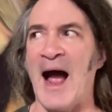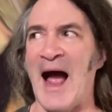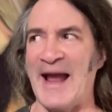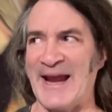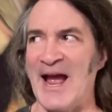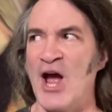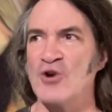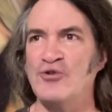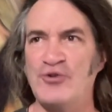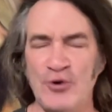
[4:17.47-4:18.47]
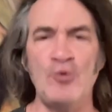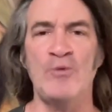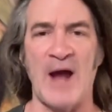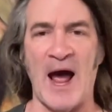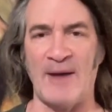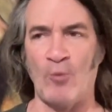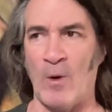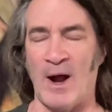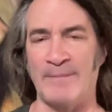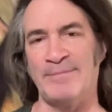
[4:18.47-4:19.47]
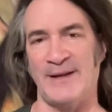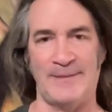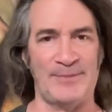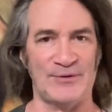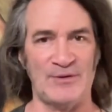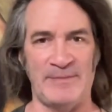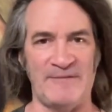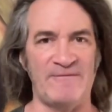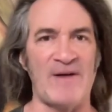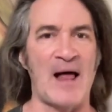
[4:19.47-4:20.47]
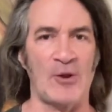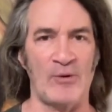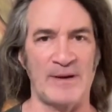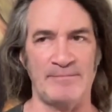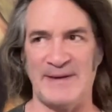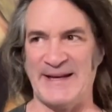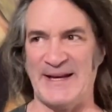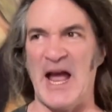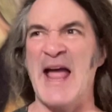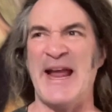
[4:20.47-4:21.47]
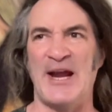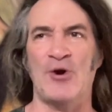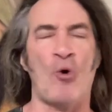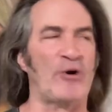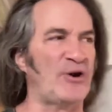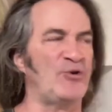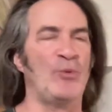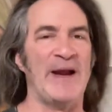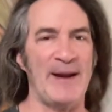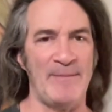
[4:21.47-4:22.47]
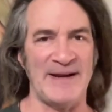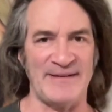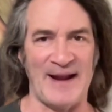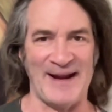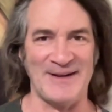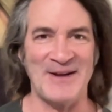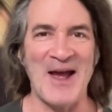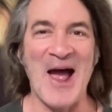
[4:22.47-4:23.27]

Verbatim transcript: I do not want people to be following me in order to imitate.